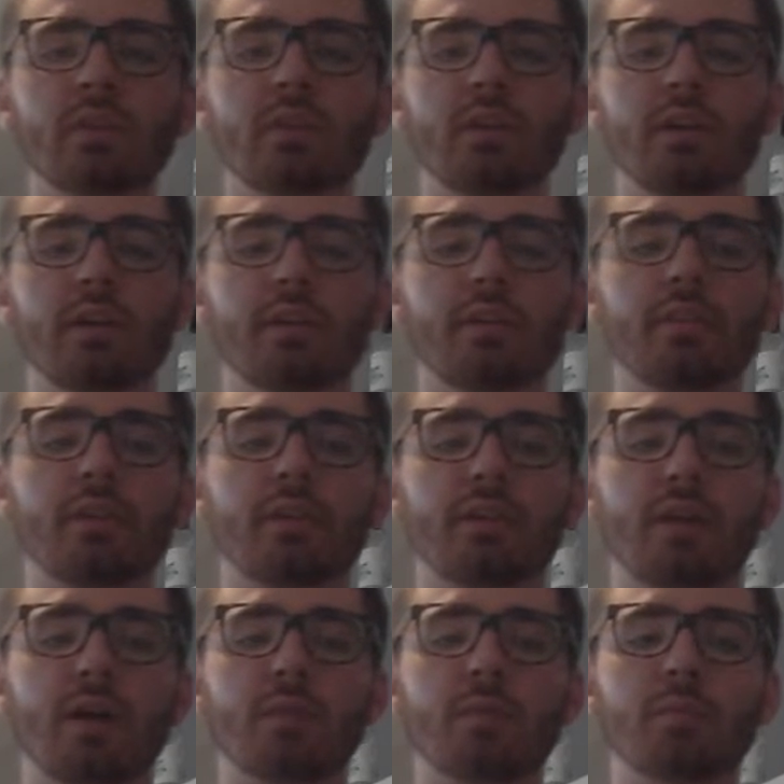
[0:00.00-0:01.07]
the
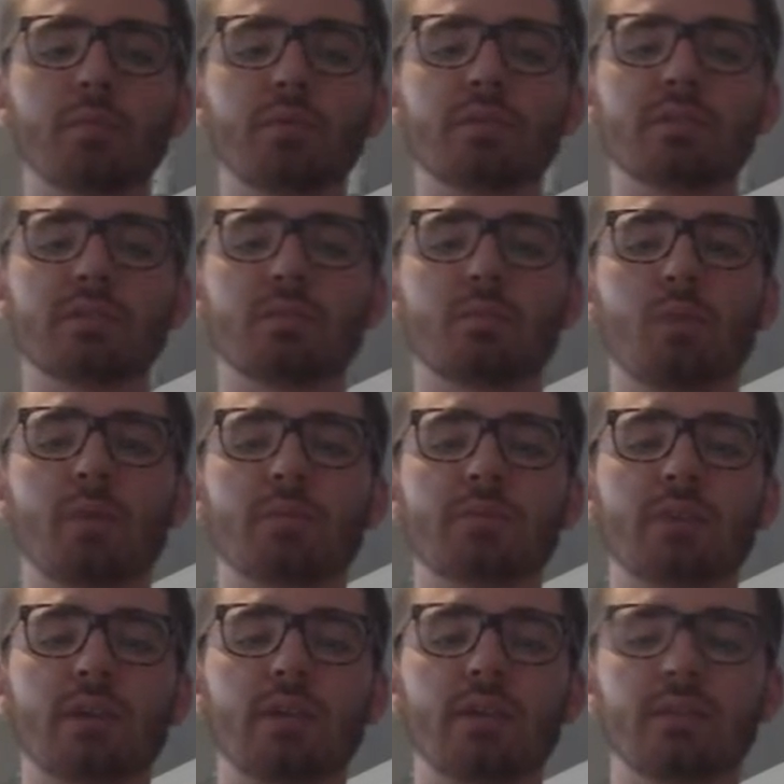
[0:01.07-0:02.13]
Kadampa Buddhism
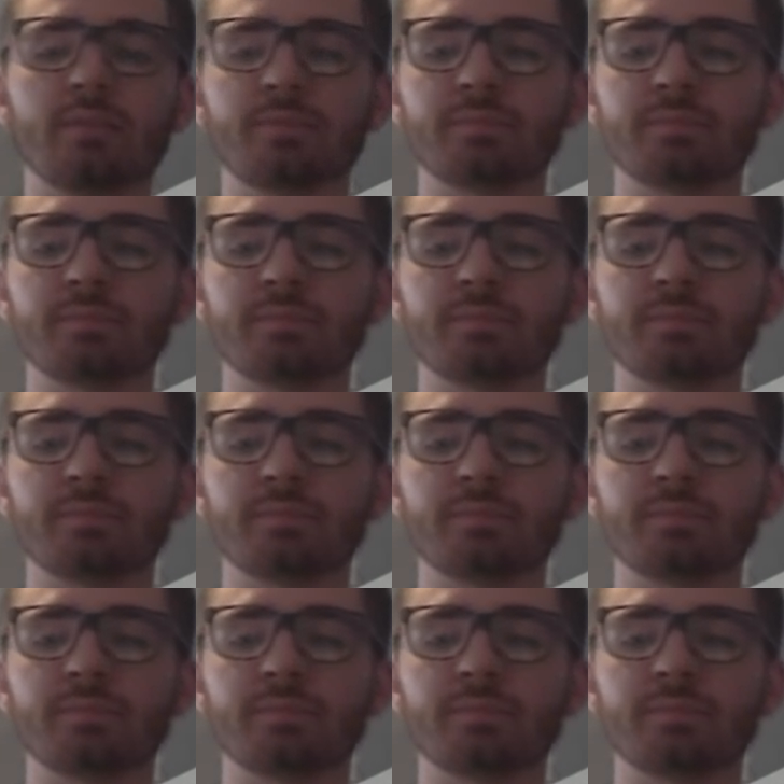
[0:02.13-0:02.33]
website.